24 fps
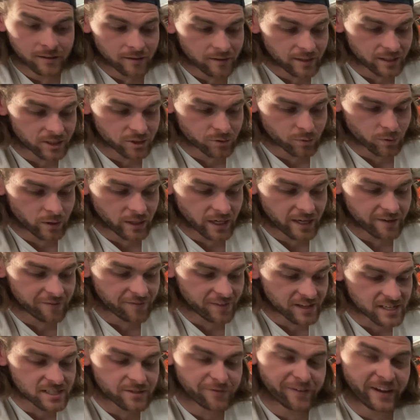This one, if
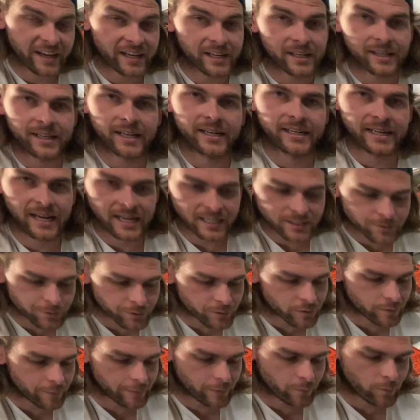this failed, then yes, we would
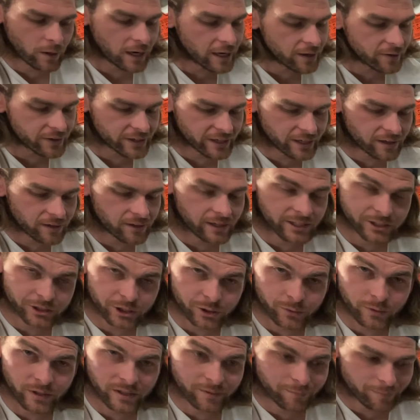have been wiring an electric
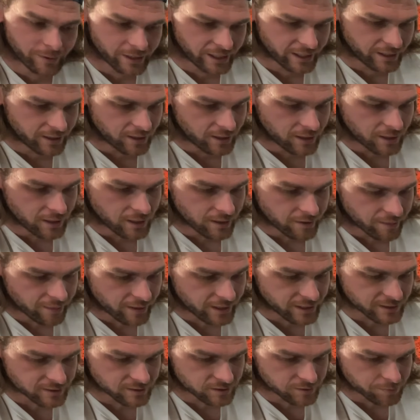one, but
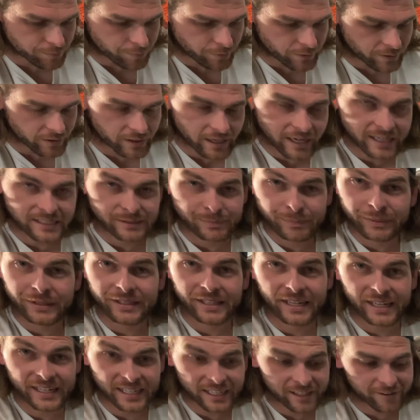this has
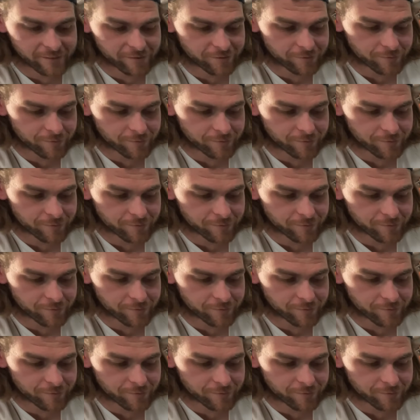plenty of